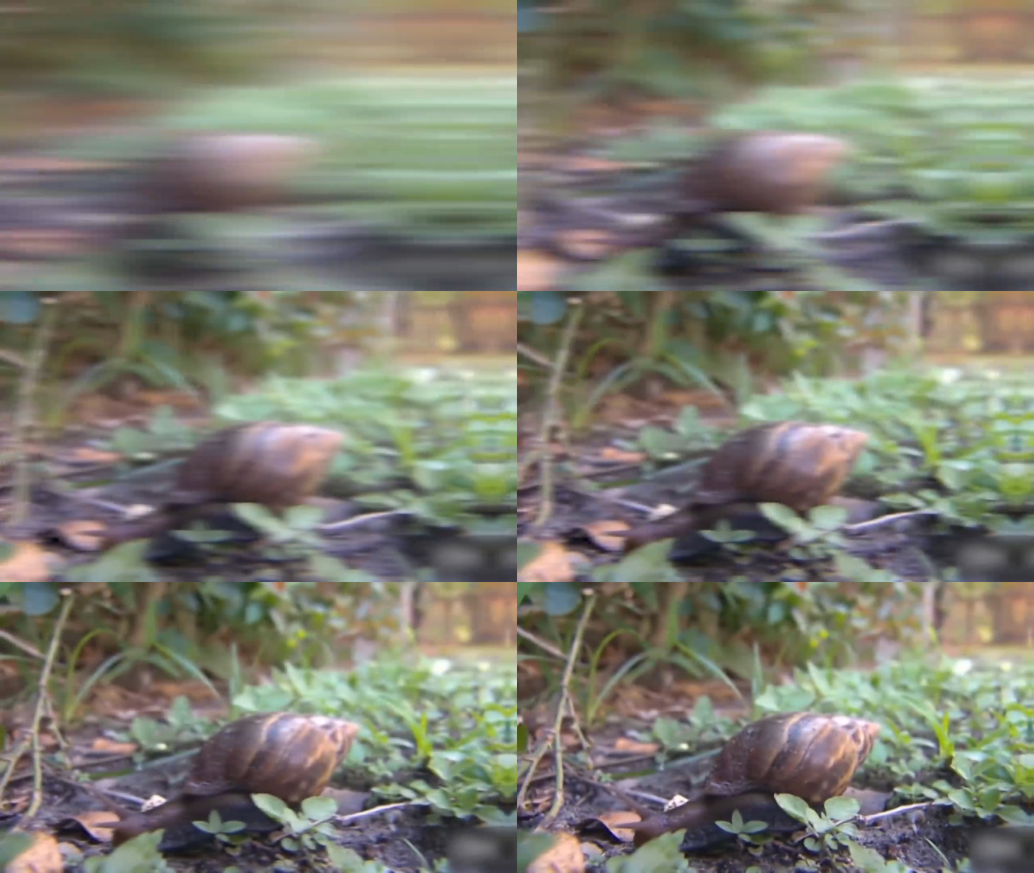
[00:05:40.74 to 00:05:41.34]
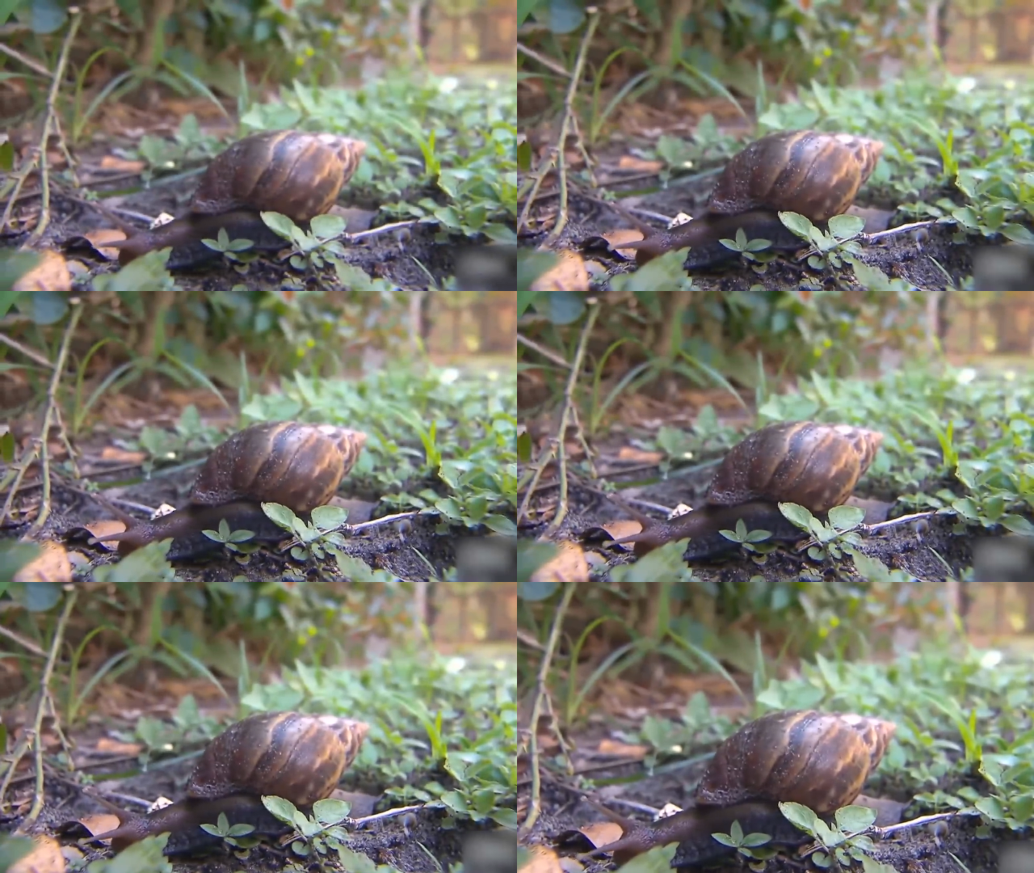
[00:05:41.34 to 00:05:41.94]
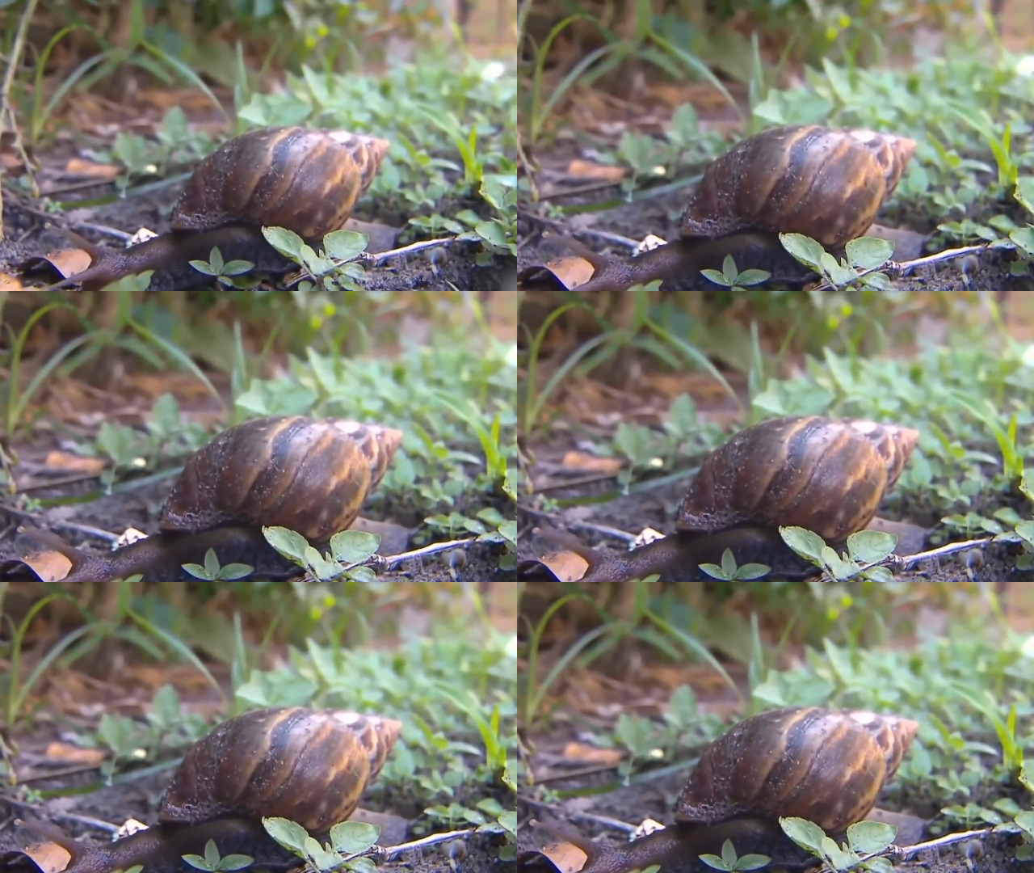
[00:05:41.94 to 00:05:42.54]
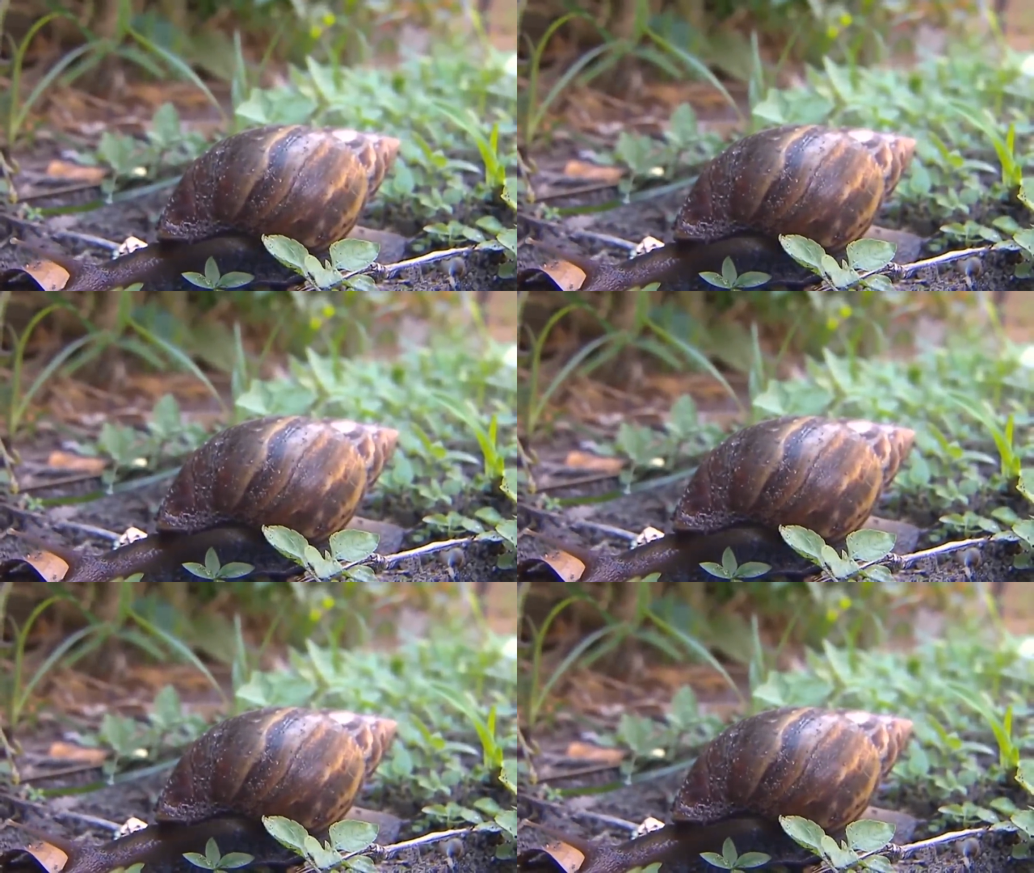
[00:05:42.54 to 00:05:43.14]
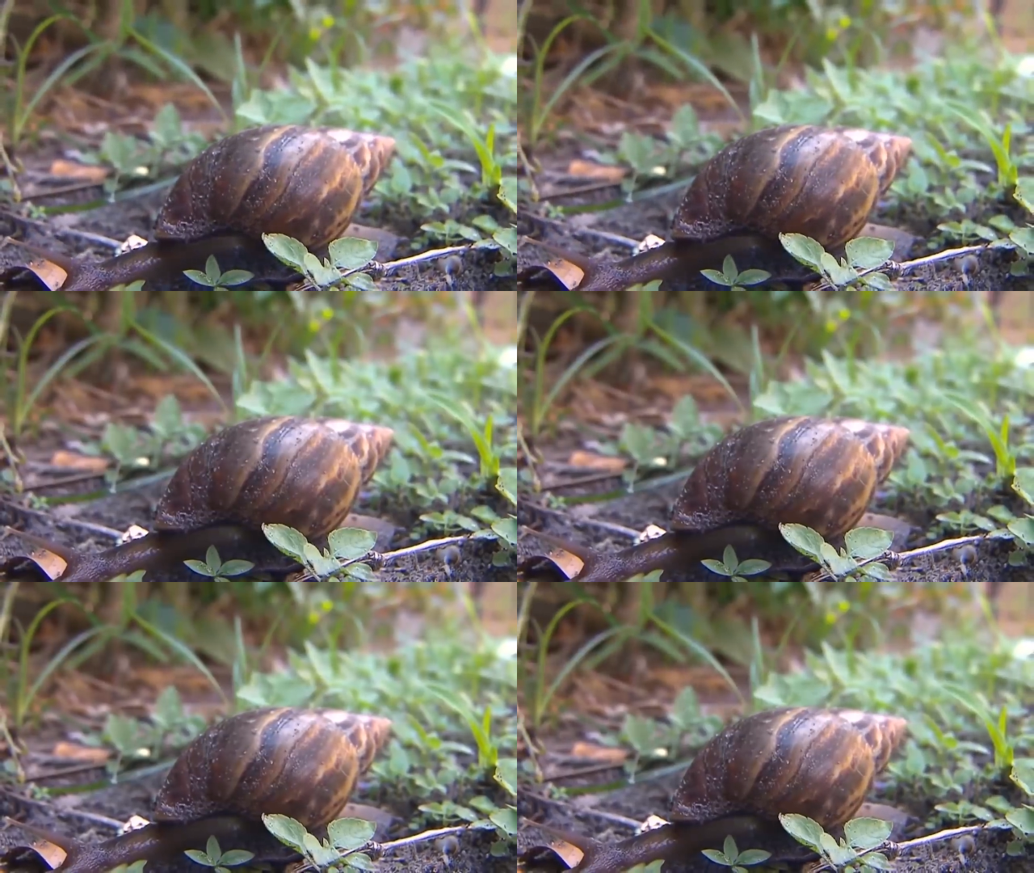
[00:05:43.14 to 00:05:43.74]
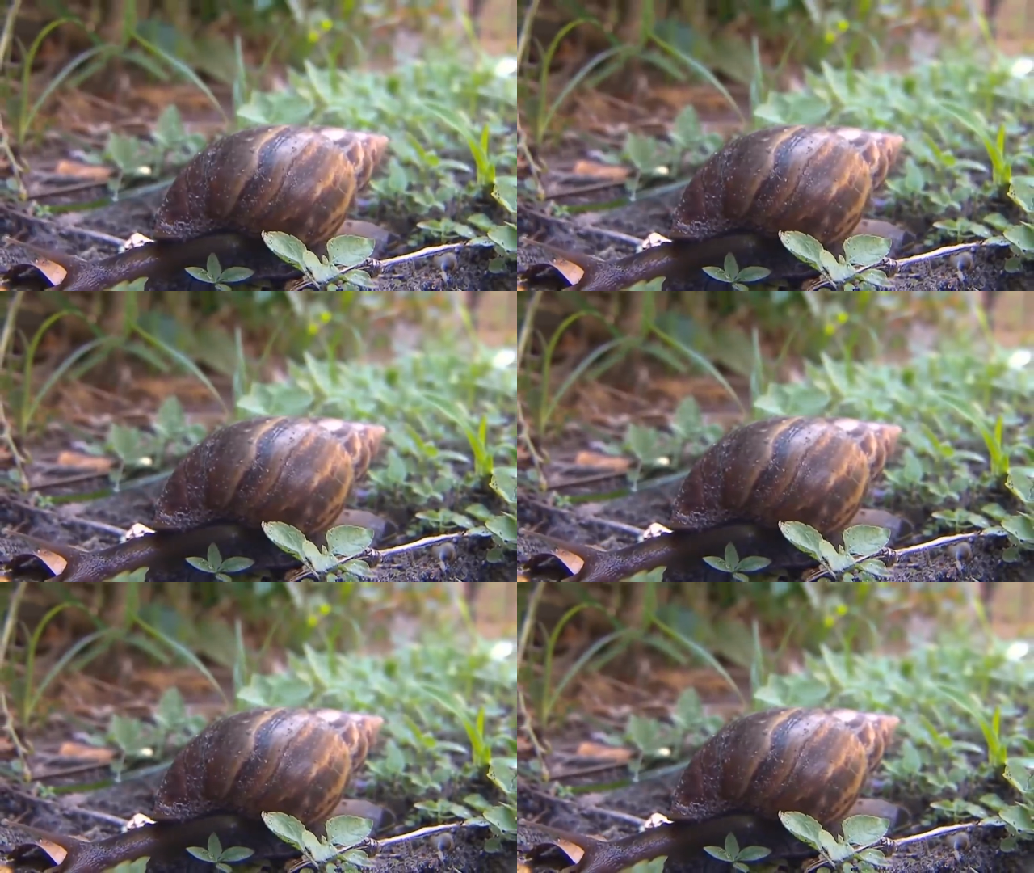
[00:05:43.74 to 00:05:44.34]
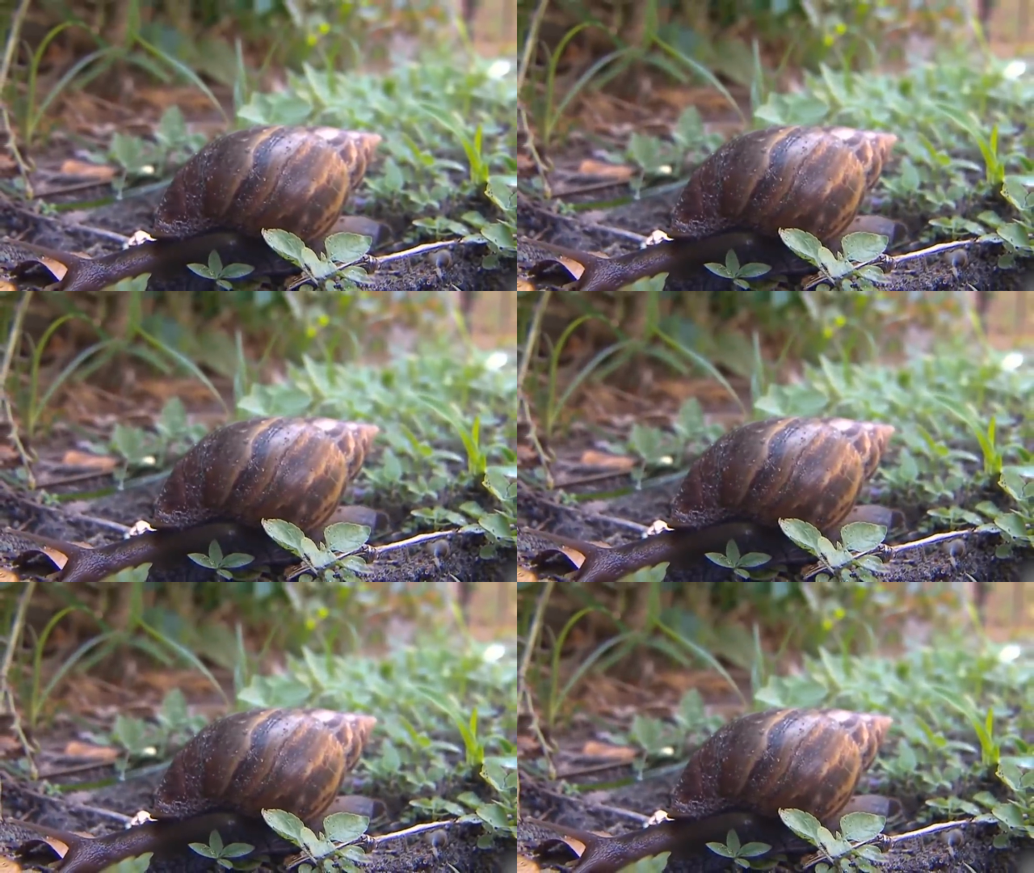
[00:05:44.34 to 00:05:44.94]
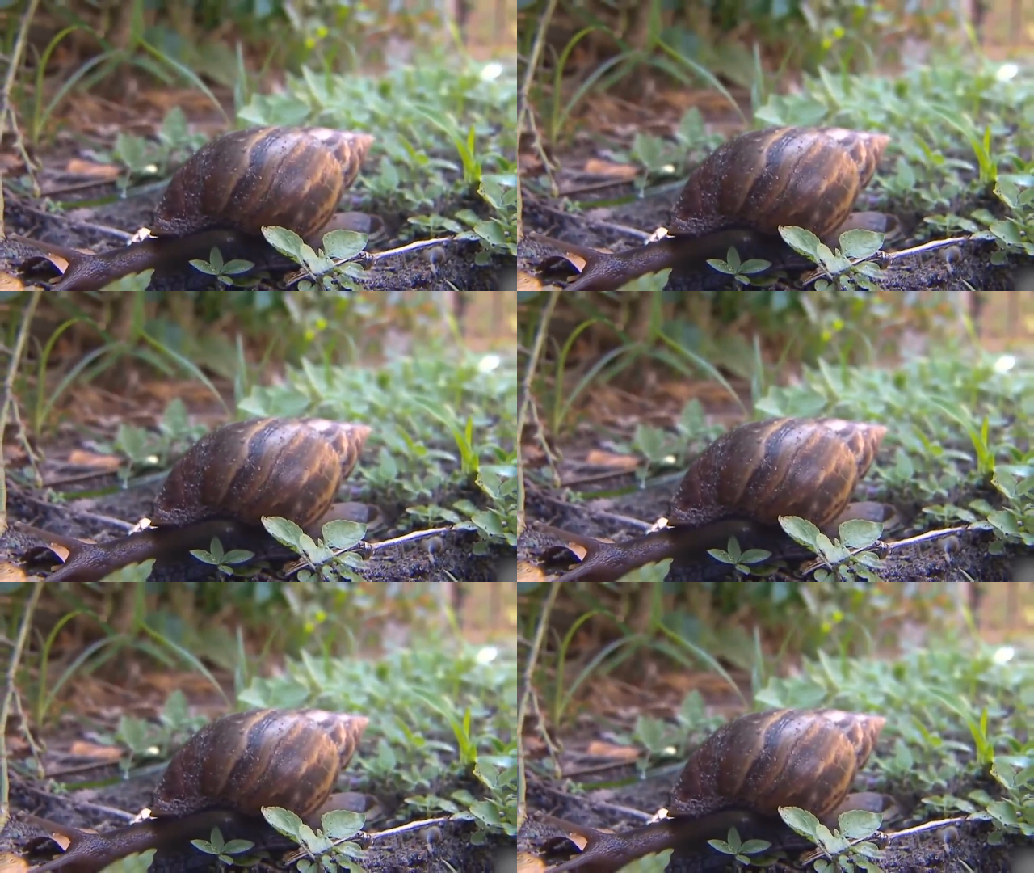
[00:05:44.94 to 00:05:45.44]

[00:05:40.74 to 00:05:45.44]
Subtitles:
No face is visible, so there are no lips to read.